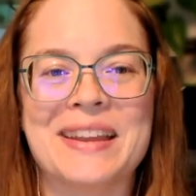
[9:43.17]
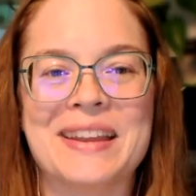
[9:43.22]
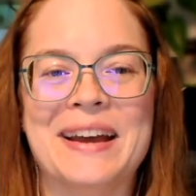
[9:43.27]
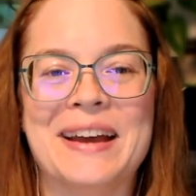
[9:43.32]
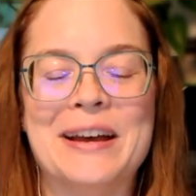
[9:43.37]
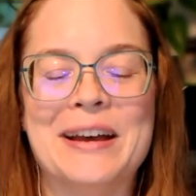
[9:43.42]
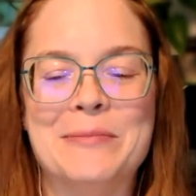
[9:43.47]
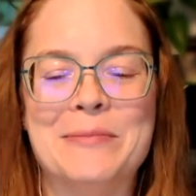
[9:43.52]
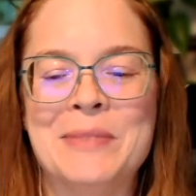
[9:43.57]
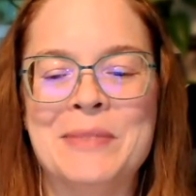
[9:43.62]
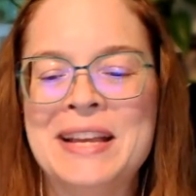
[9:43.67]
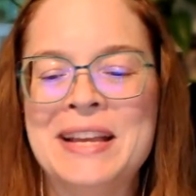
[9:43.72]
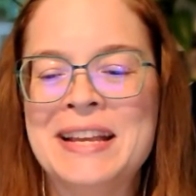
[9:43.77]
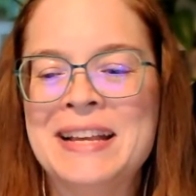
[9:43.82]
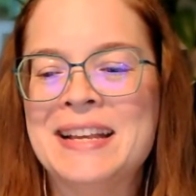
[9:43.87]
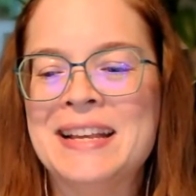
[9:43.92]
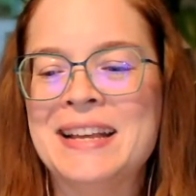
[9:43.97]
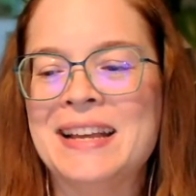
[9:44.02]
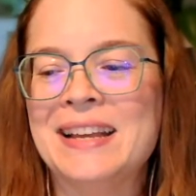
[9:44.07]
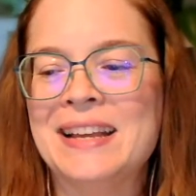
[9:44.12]
Um,
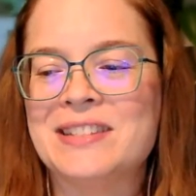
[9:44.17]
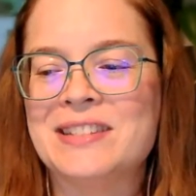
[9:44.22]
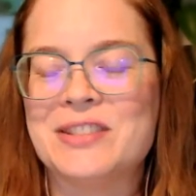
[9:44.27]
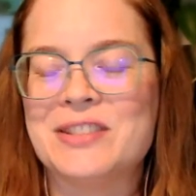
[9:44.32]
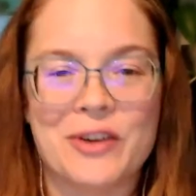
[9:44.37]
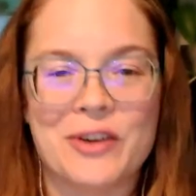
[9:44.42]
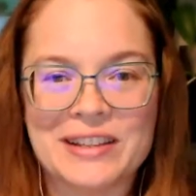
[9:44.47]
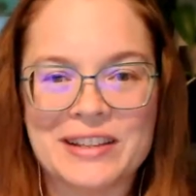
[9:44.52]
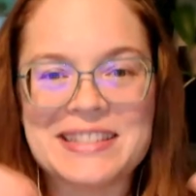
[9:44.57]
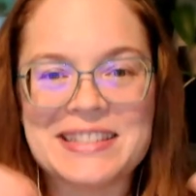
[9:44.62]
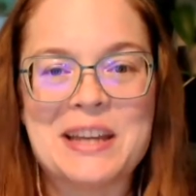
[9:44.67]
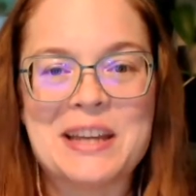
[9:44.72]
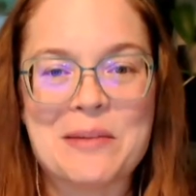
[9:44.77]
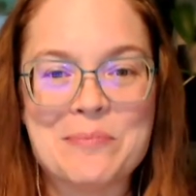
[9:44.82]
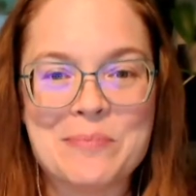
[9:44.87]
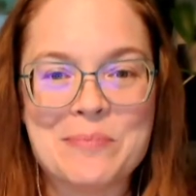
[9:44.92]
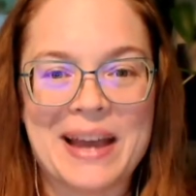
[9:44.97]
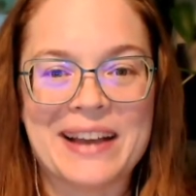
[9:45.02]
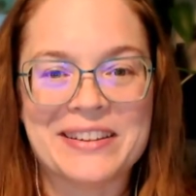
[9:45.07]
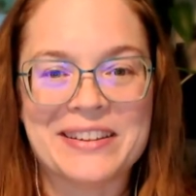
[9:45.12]
so I'll
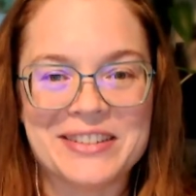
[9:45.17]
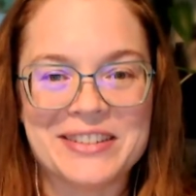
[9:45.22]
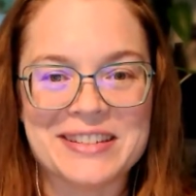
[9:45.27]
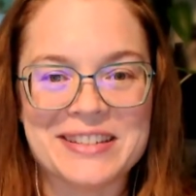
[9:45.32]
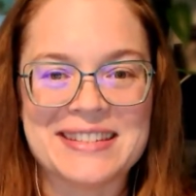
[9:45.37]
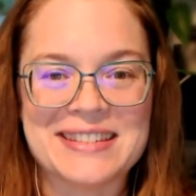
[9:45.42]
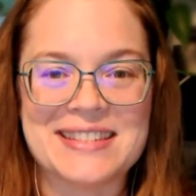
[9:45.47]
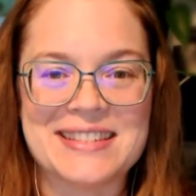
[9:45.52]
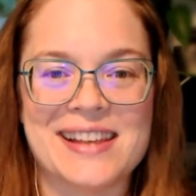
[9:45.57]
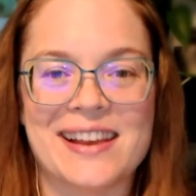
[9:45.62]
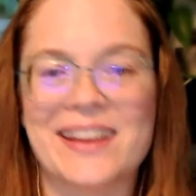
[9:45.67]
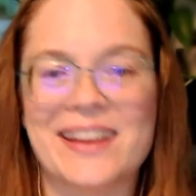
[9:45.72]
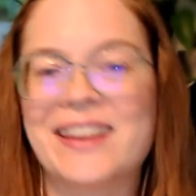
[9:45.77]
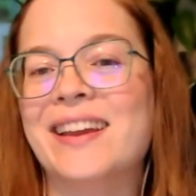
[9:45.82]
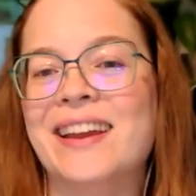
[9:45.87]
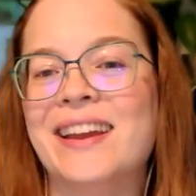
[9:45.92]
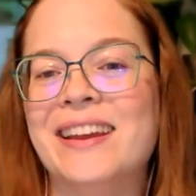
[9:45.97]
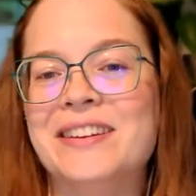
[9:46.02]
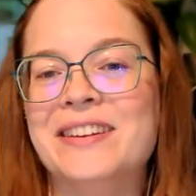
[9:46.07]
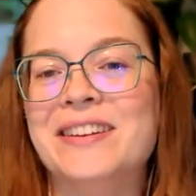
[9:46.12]
step back just a
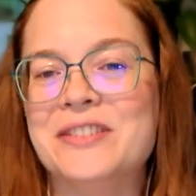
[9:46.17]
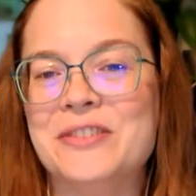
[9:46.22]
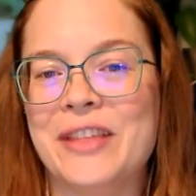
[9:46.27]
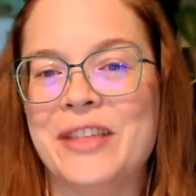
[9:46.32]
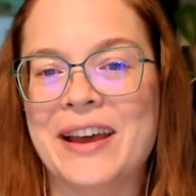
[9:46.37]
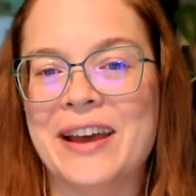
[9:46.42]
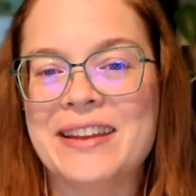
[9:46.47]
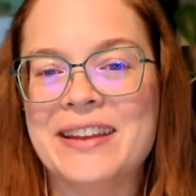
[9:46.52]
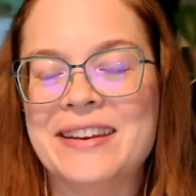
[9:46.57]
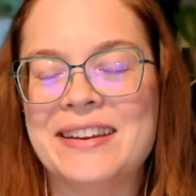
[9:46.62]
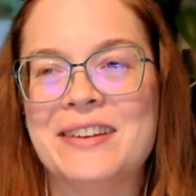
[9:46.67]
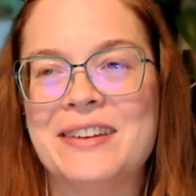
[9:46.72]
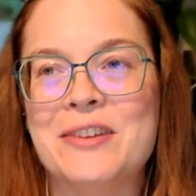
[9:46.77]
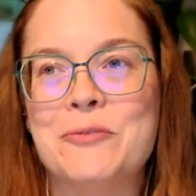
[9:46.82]
sec and do that.